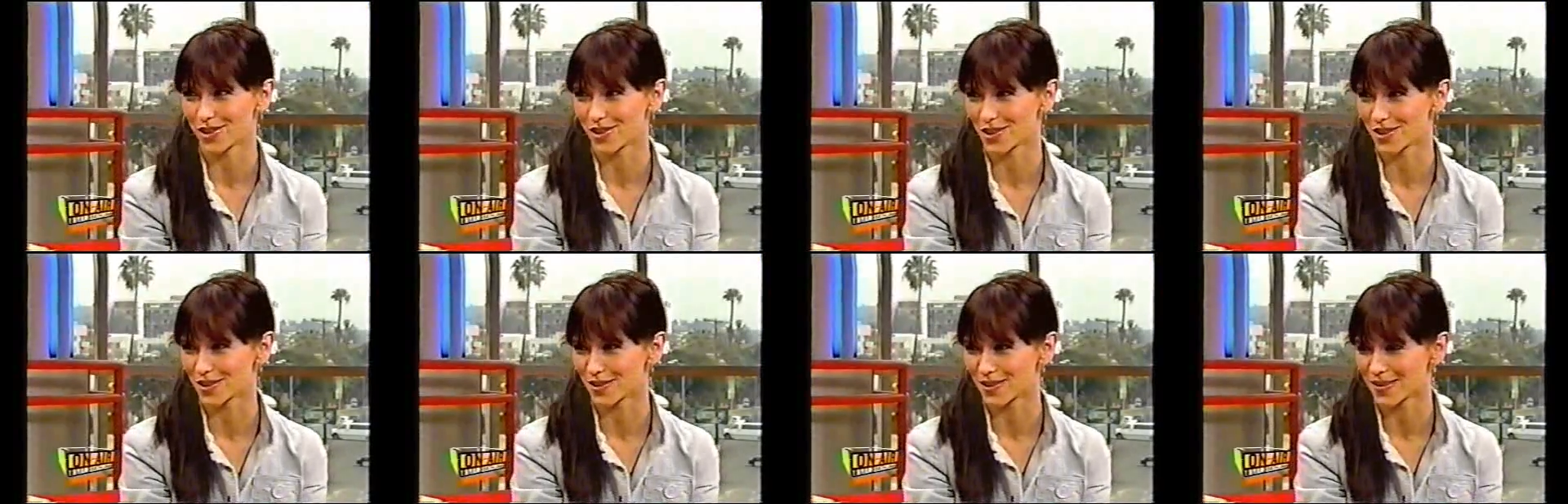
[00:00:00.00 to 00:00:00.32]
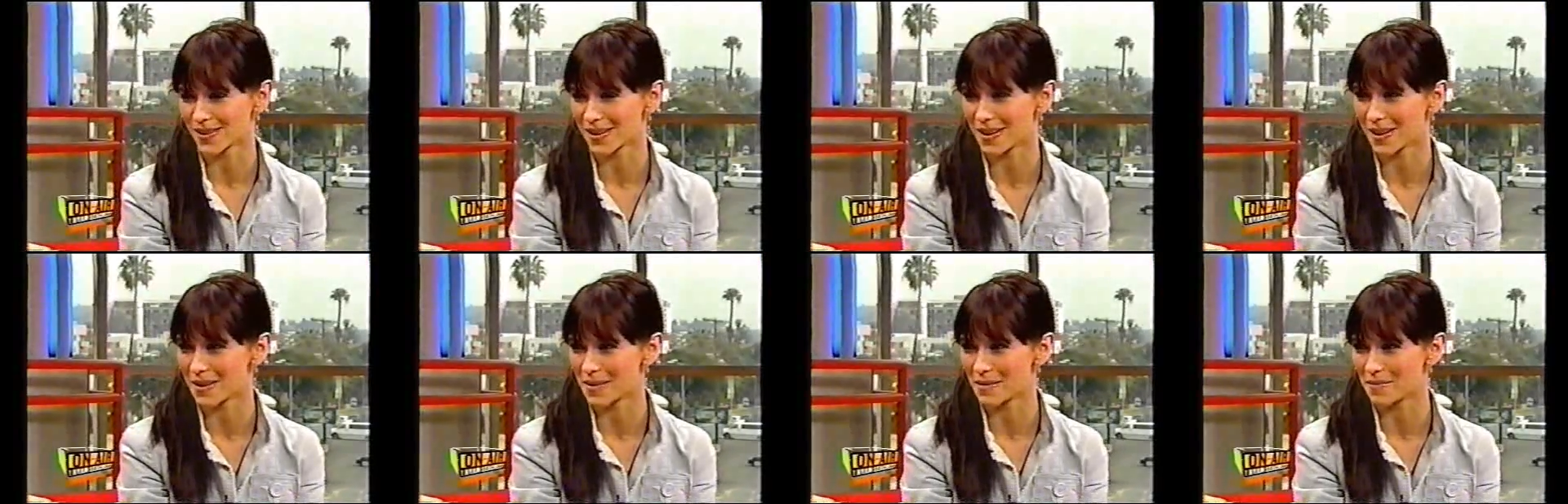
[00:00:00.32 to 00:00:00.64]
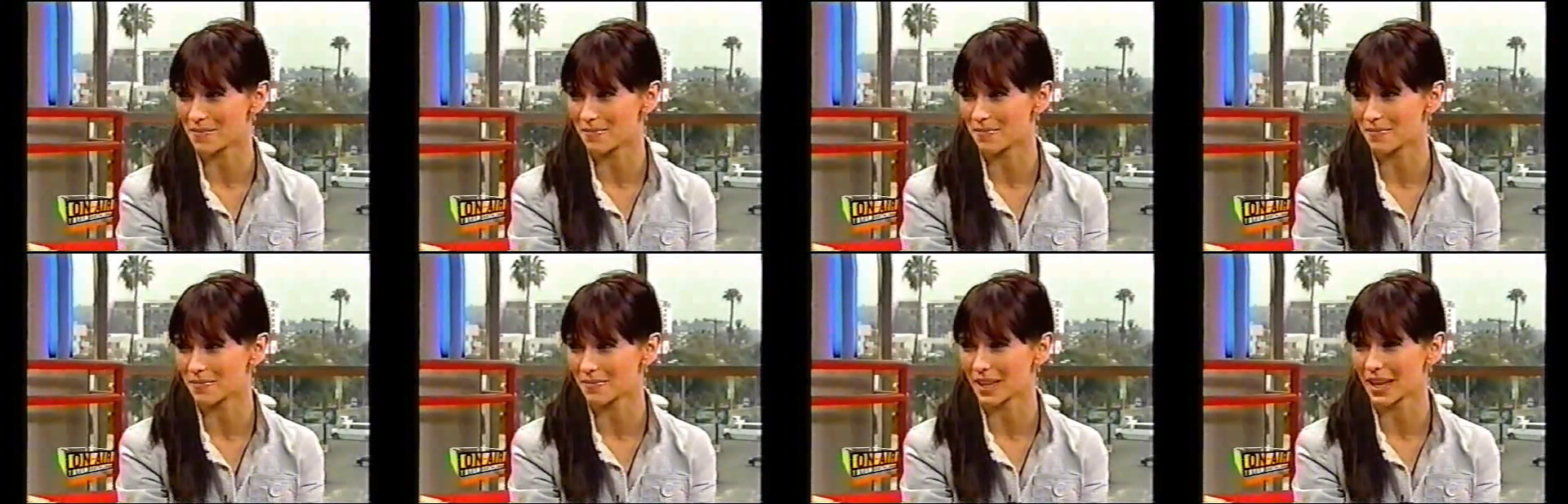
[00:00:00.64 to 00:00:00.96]
or
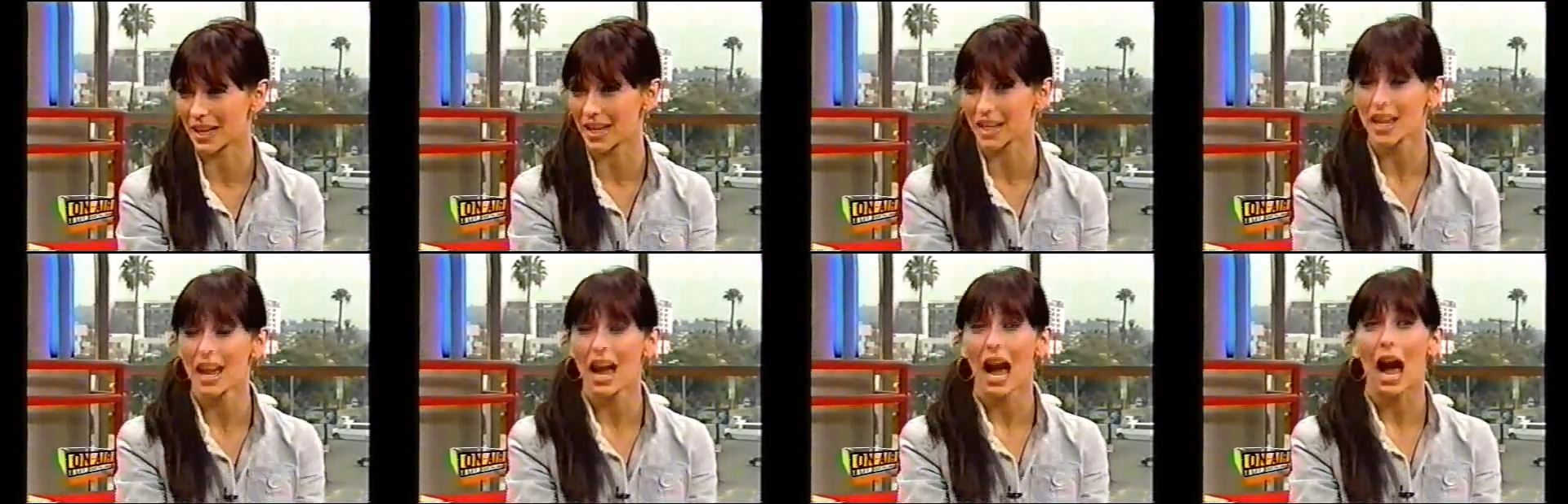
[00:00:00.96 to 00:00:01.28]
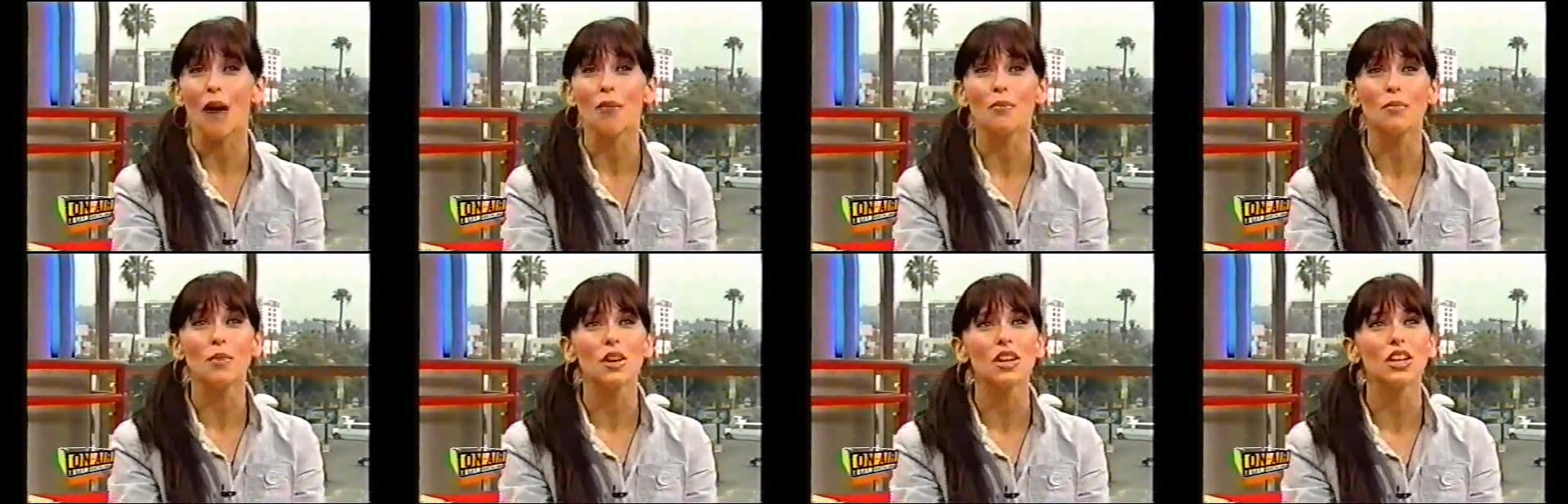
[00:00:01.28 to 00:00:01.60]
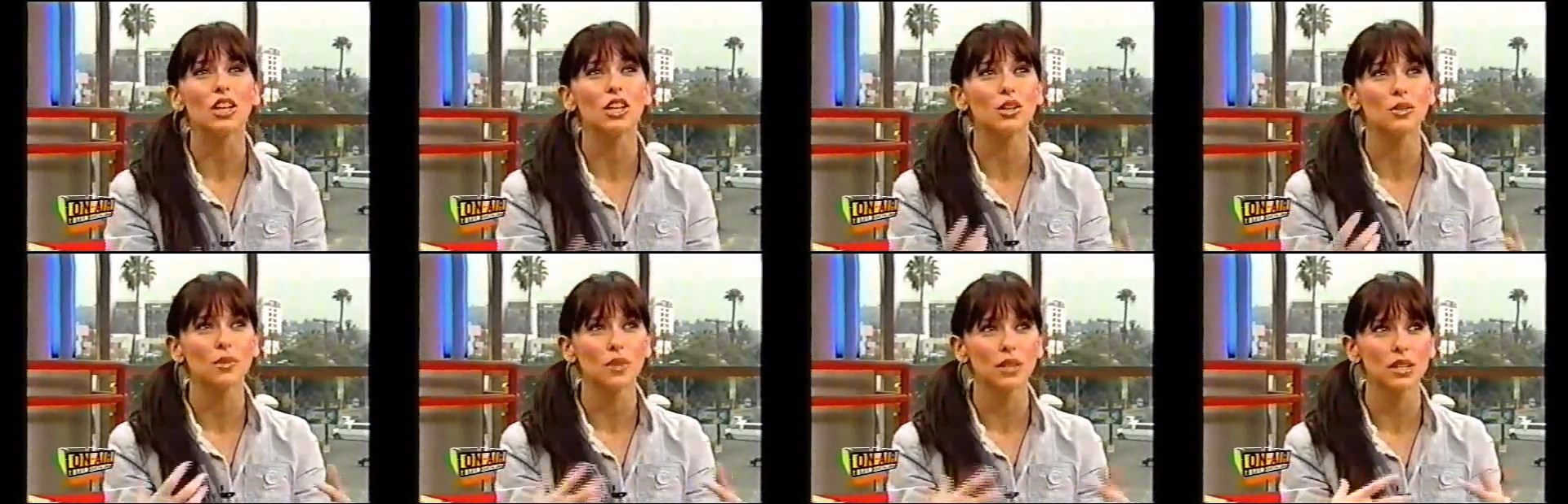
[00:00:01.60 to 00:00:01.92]

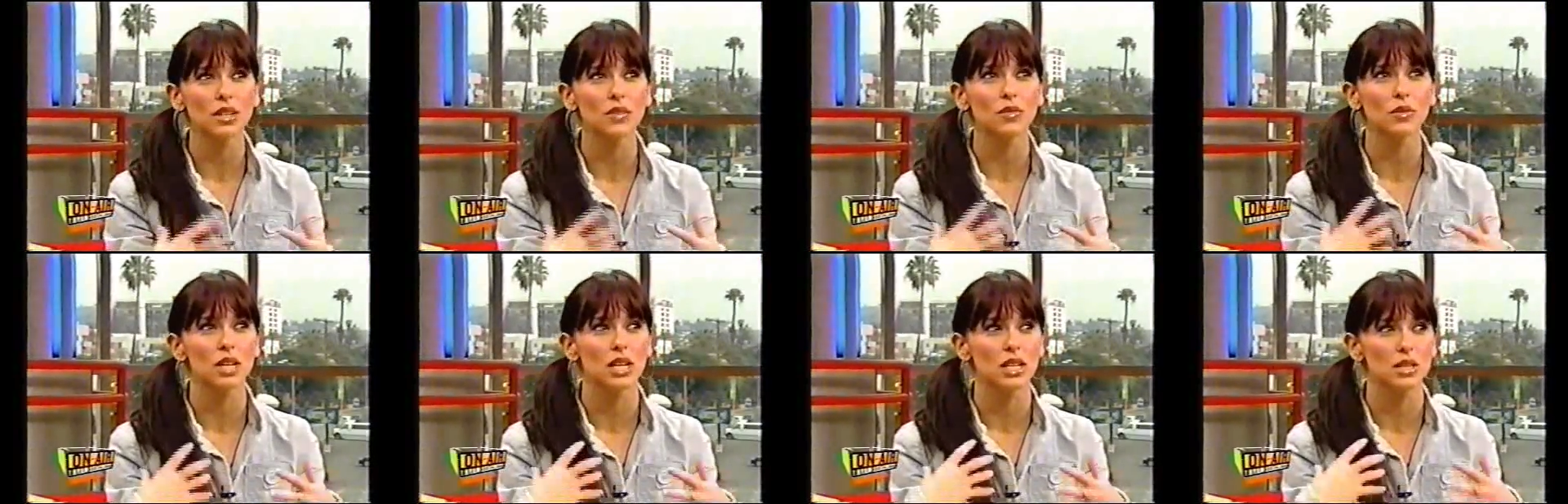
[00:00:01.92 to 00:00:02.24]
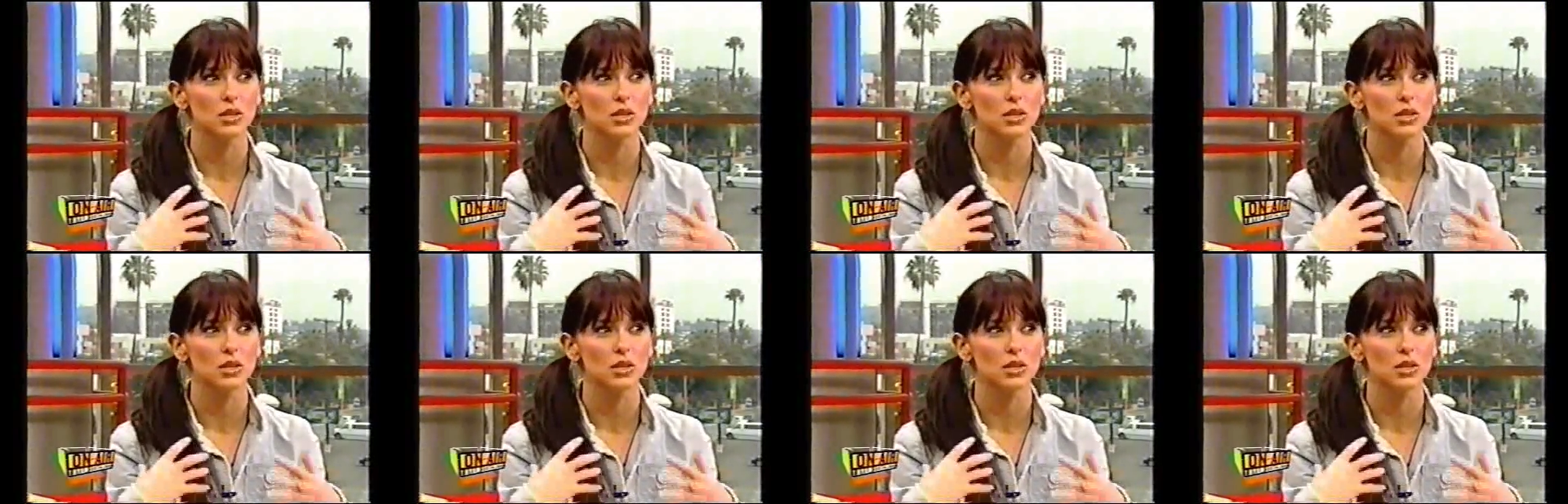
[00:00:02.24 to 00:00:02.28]
you know what